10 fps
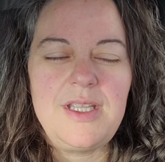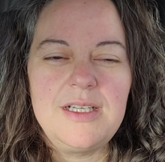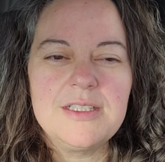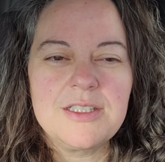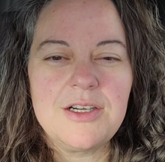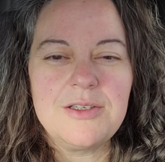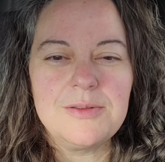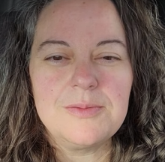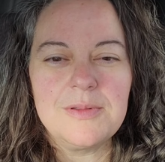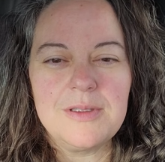
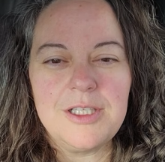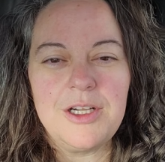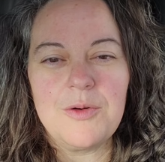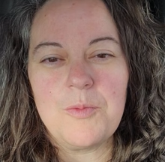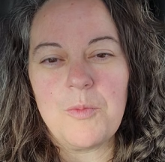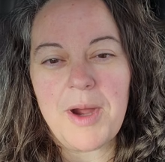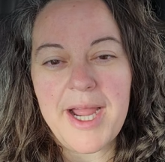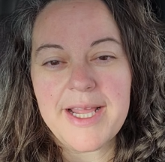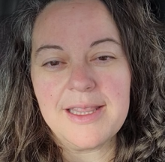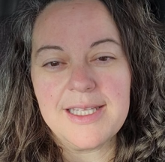So,
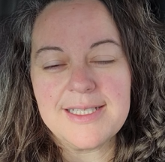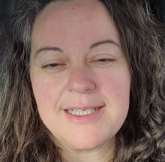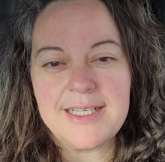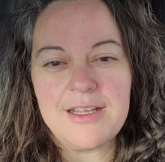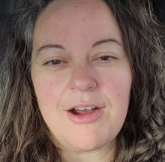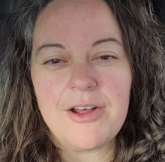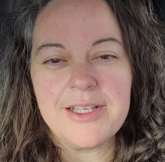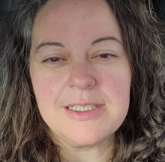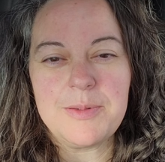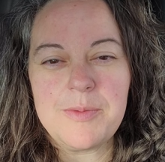by listening to all
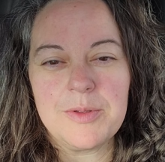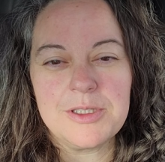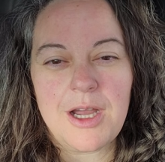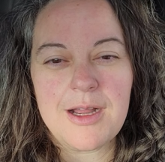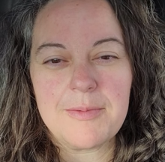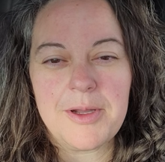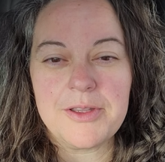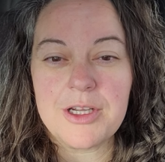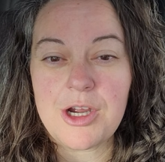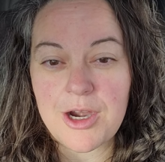these people talk
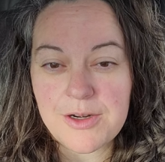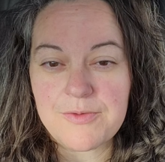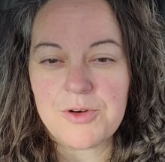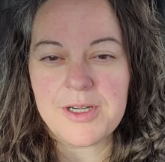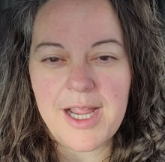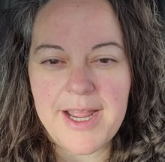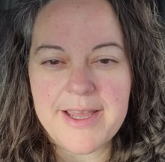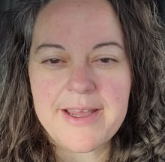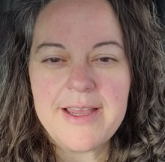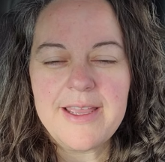about the carnivore
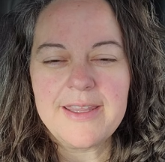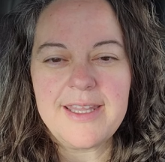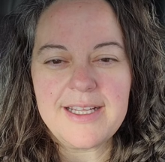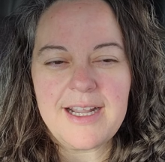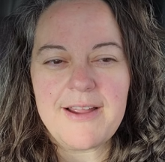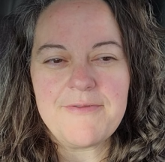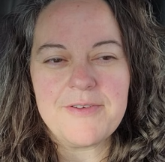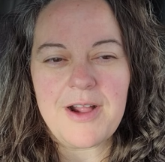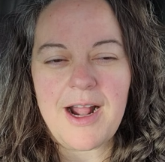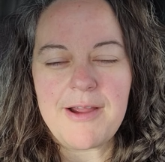diet, that
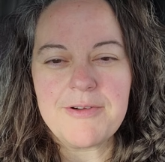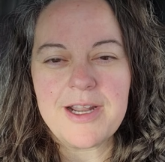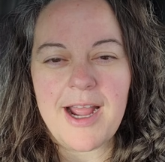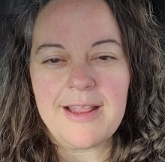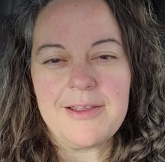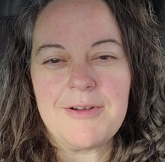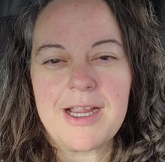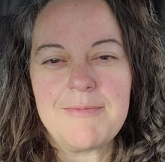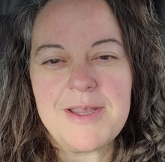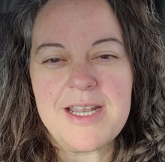I would highly
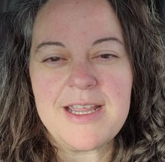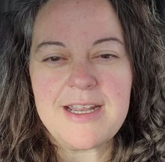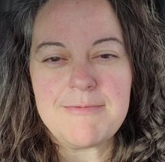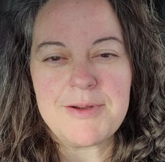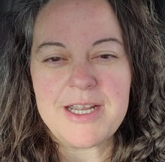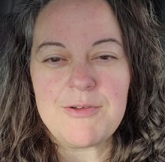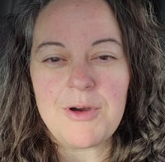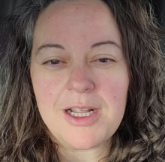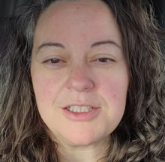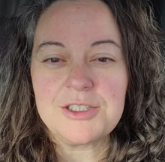recommend anybody
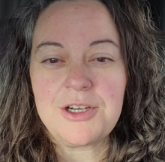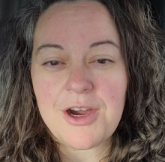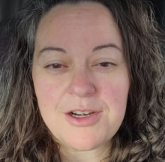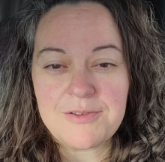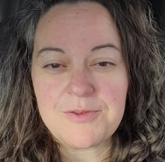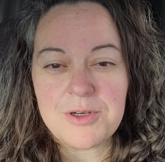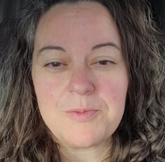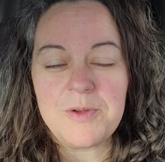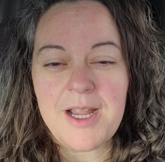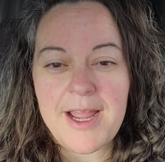watch carnivore
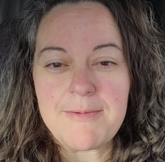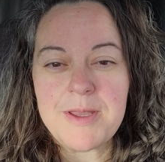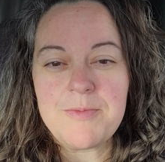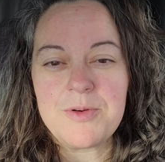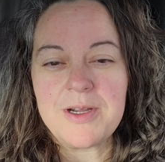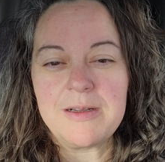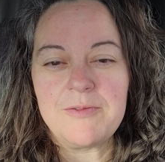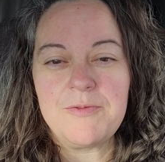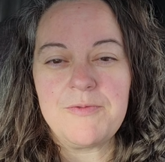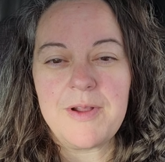diet people
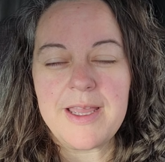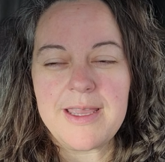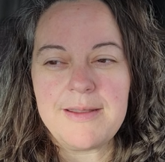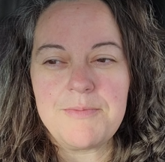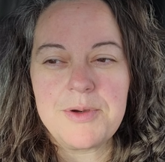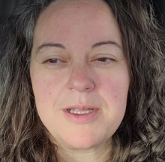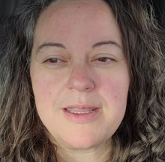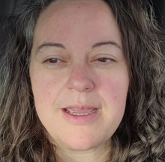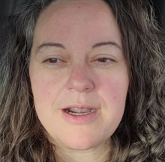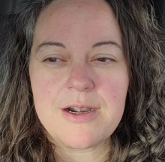and
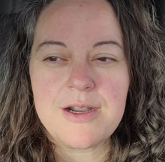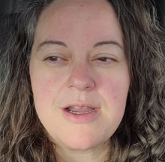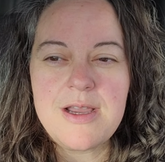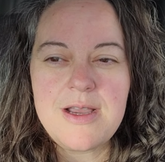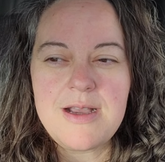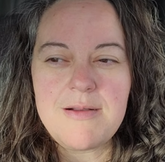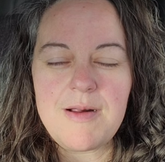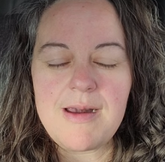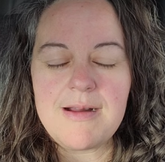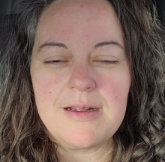put their
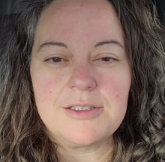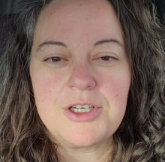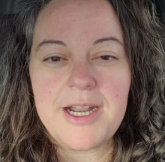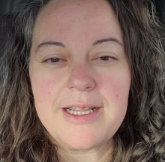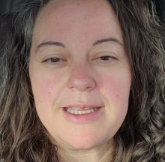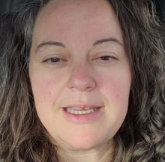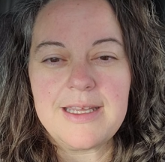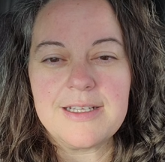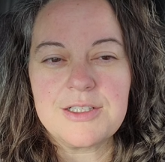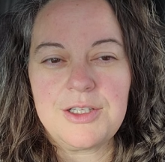try to
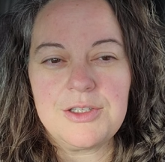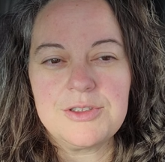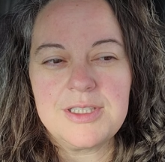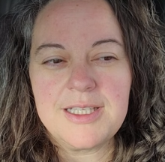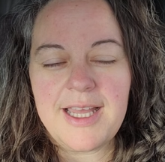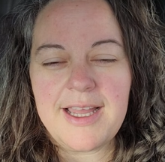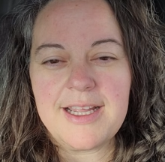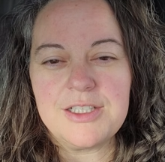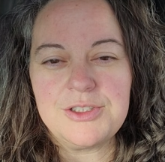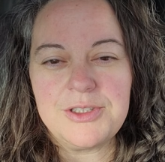get as close to that
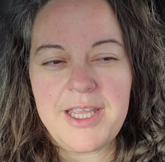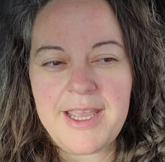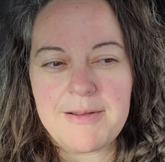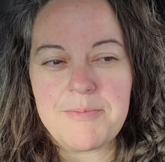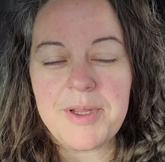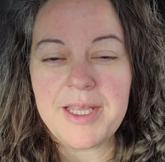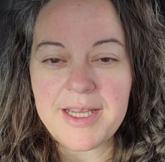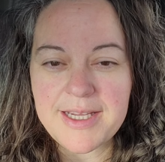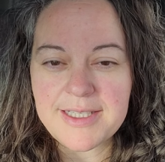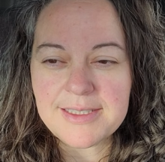as you can,
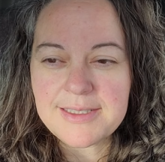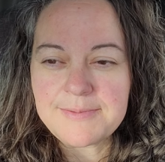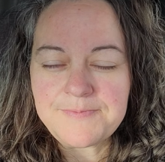because